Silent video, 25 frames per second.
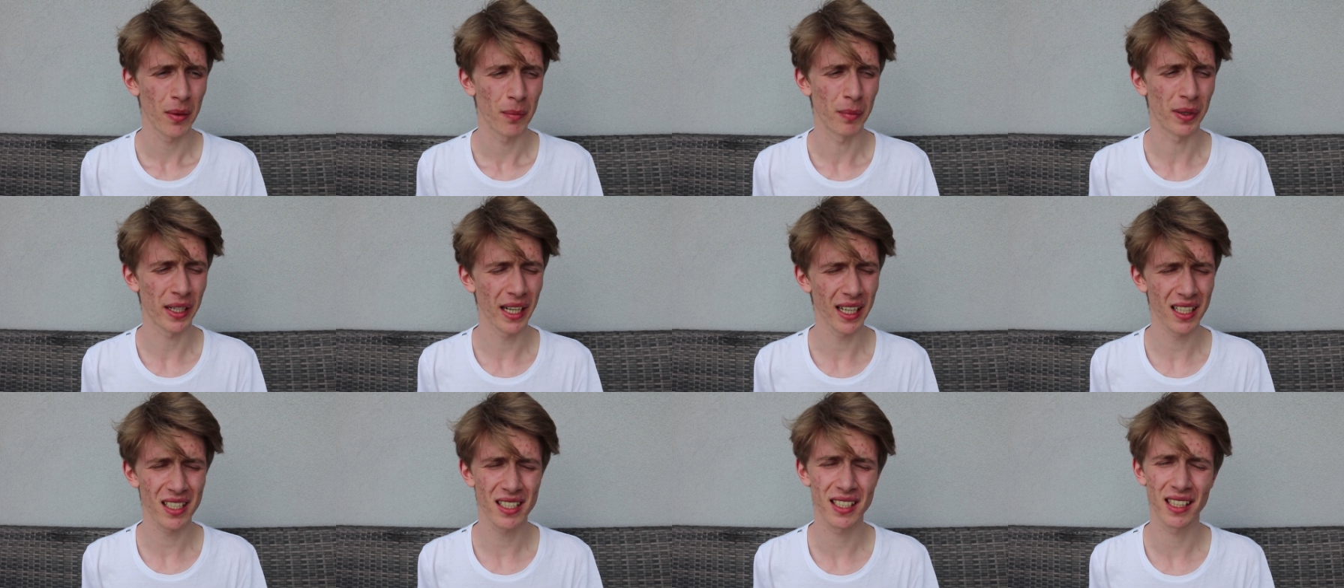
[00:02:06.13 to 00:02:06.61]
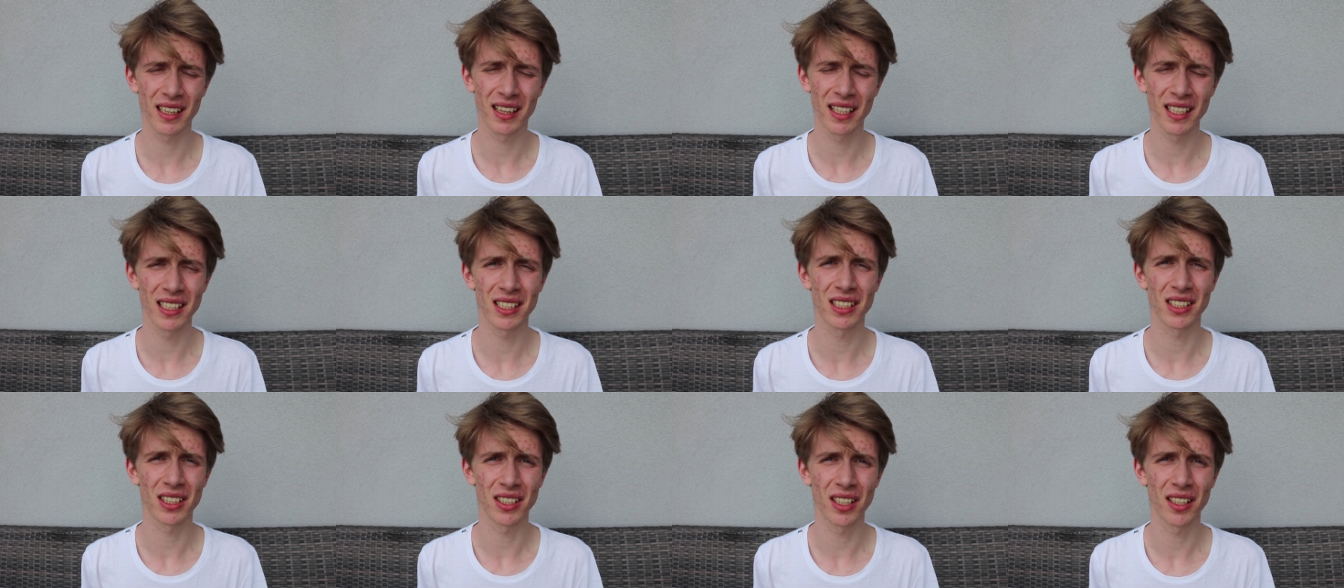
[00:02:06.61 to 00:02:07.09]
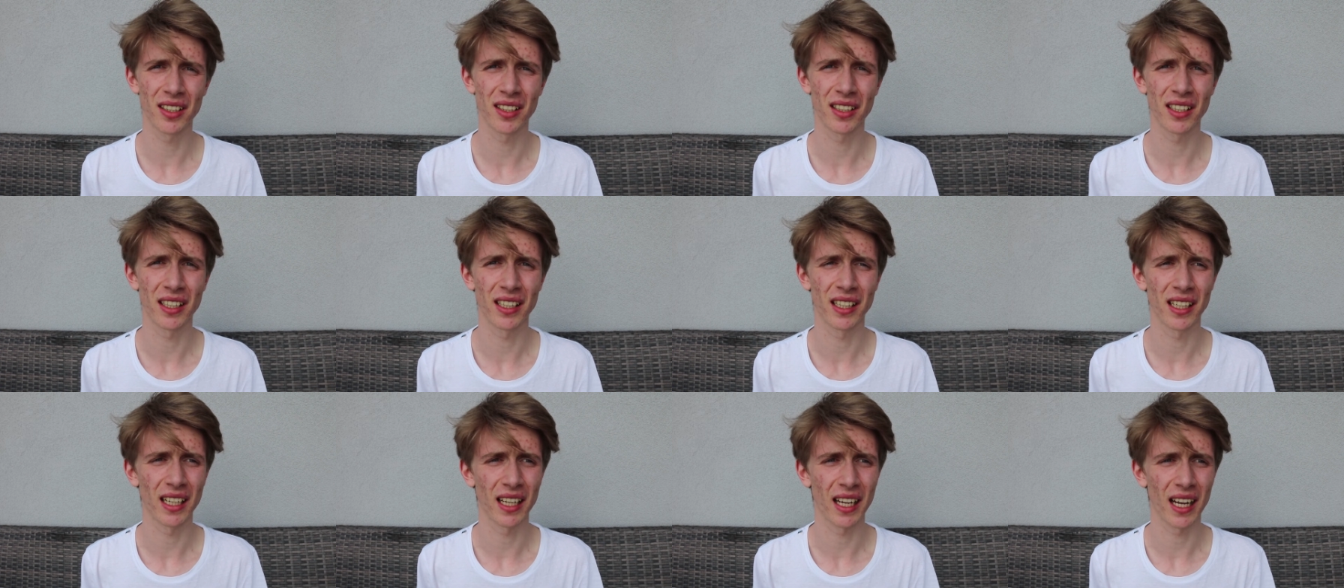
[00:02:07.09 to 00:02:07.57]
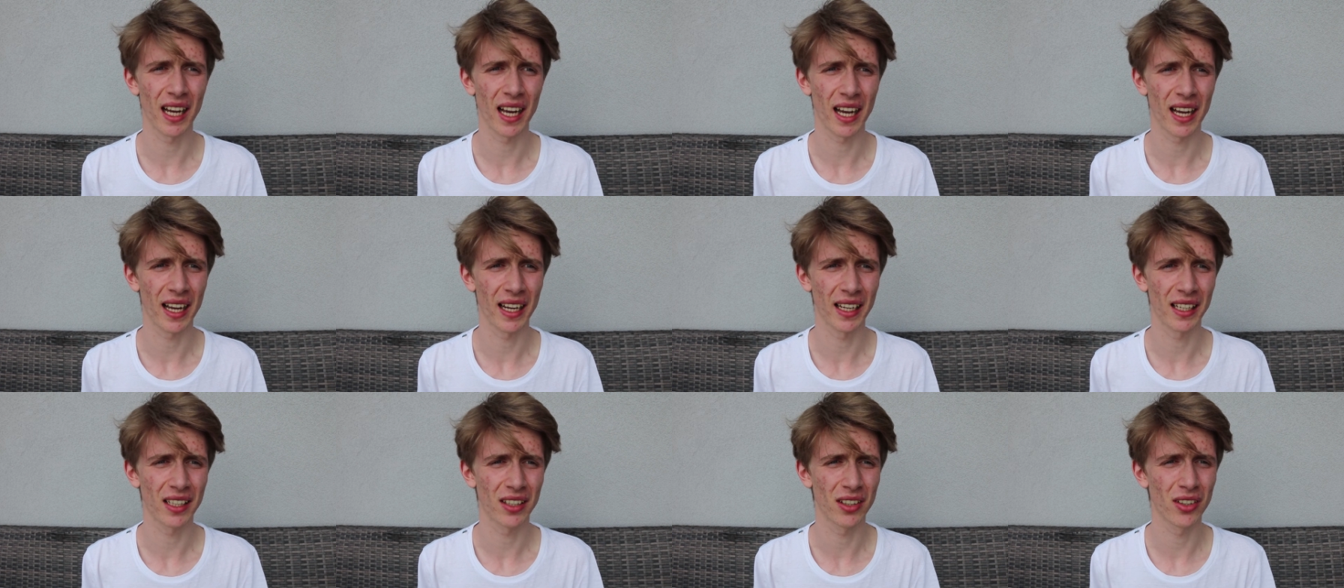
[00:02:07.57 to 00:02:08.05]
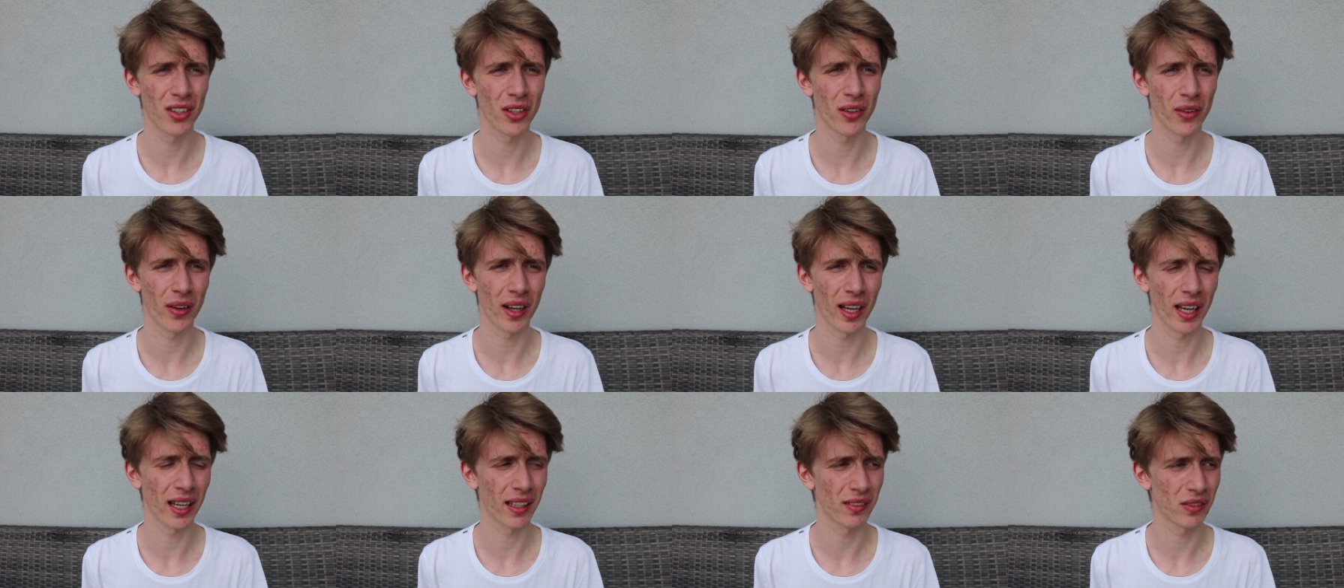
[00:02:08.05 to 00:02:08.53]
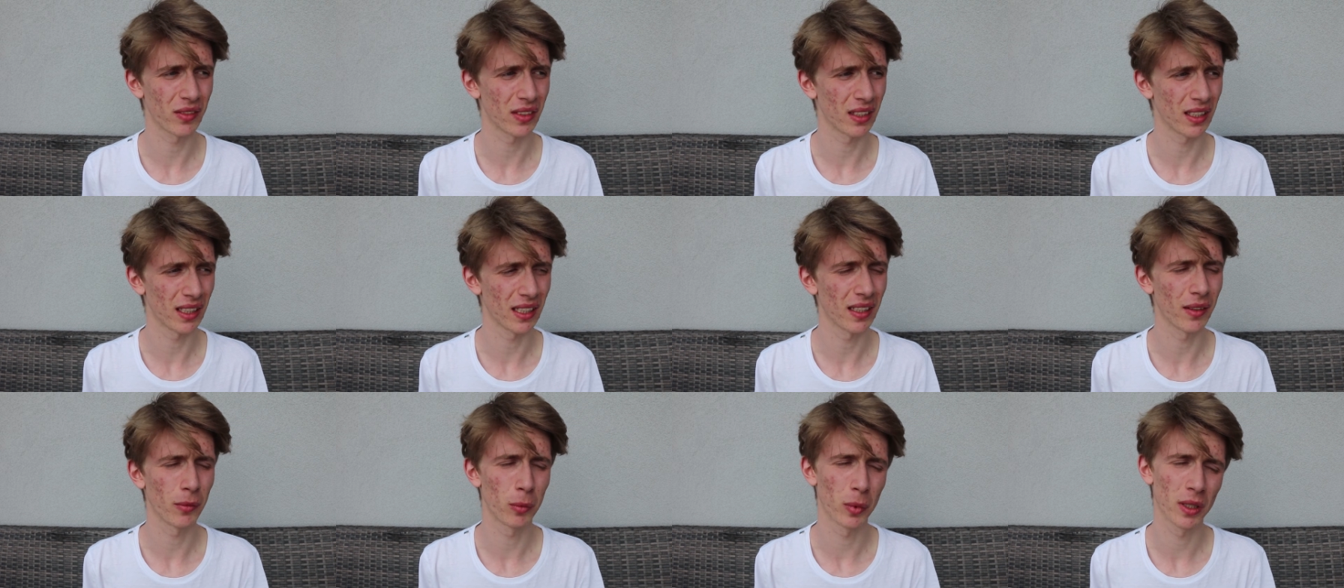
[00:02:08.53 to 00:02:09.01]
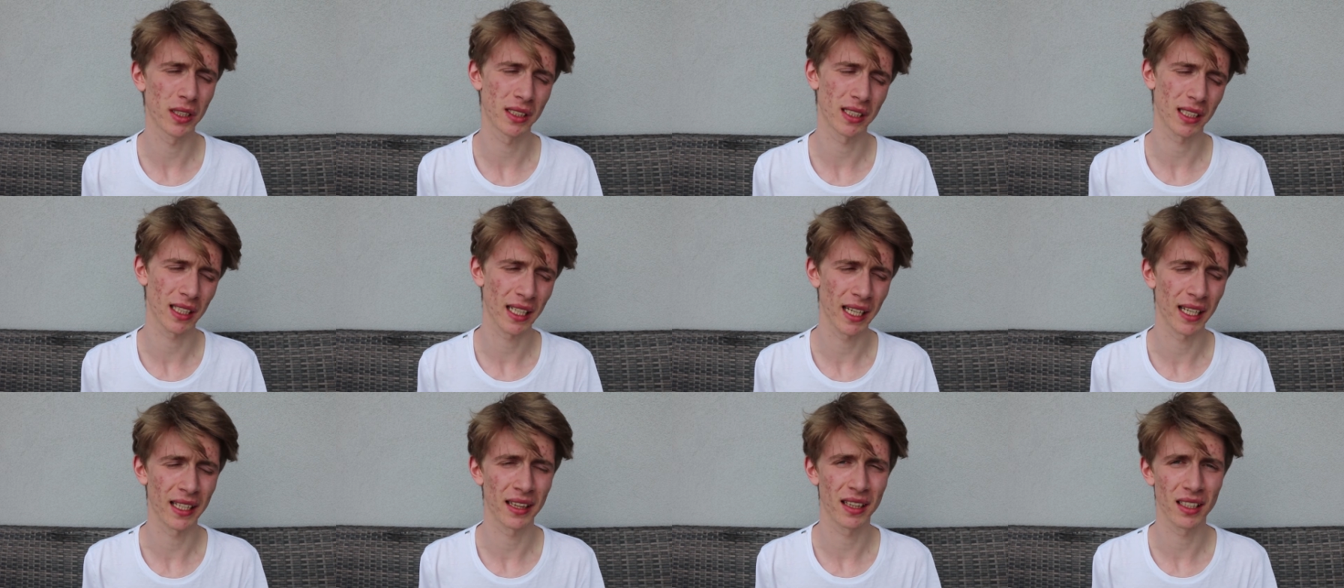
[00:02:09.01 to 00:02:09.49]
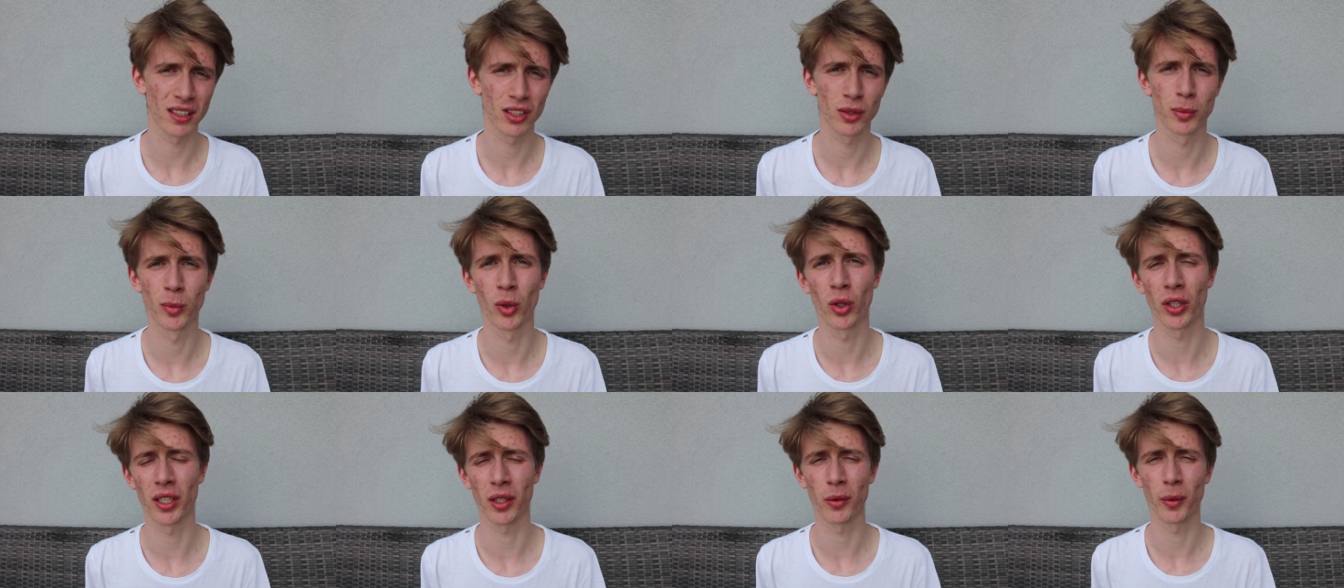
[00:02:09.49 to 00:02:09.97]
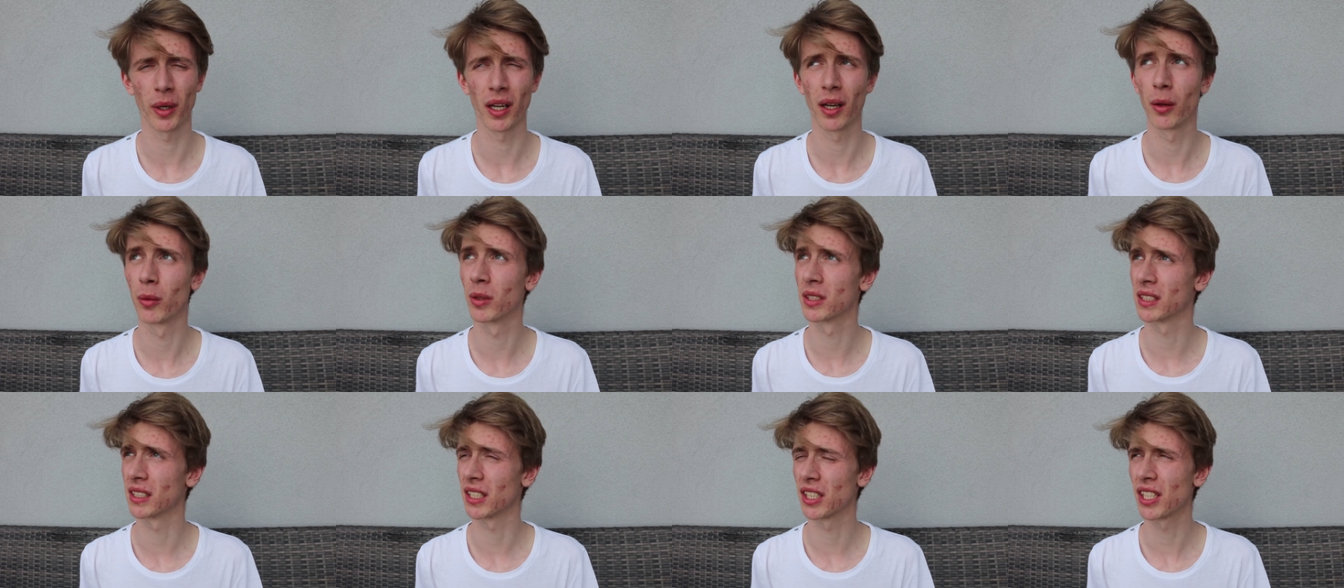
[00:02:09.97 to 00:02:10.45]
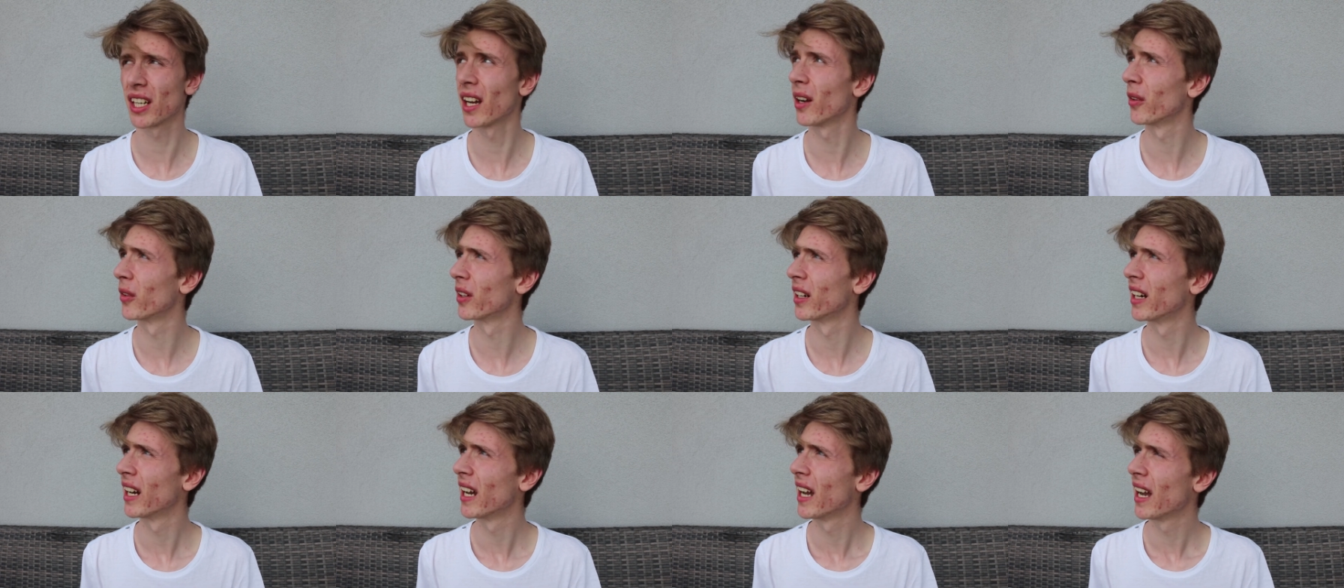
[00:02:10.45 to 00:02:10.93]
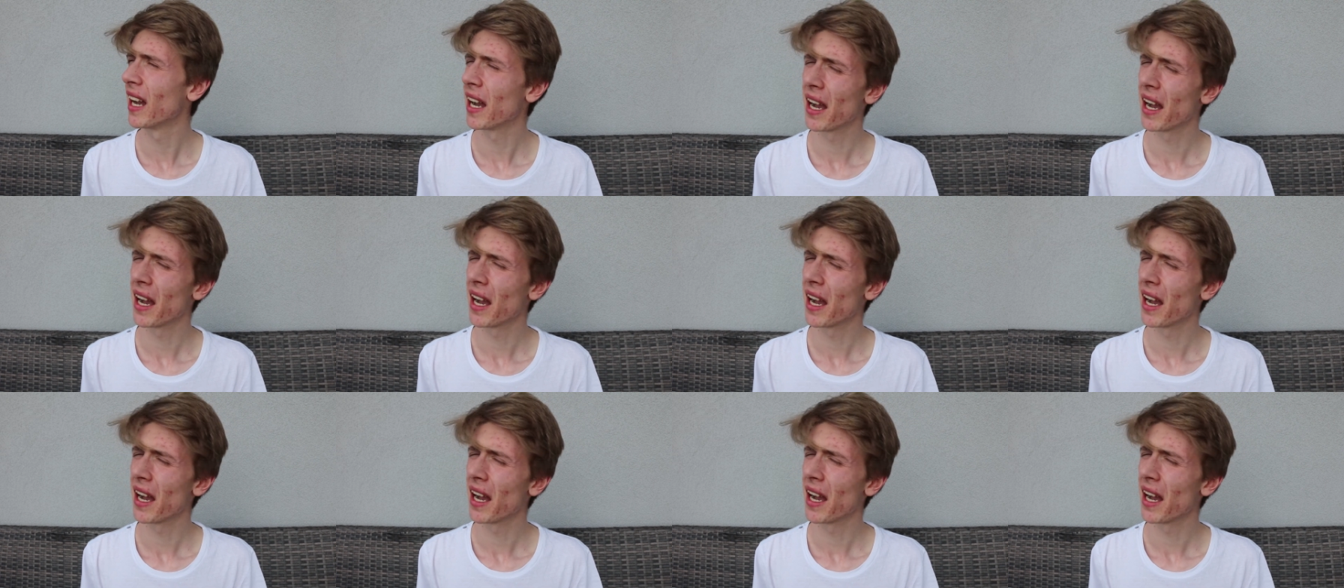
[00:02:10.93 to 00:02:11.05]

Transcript: but actually this year I you know I it was again this morning while I was in the shower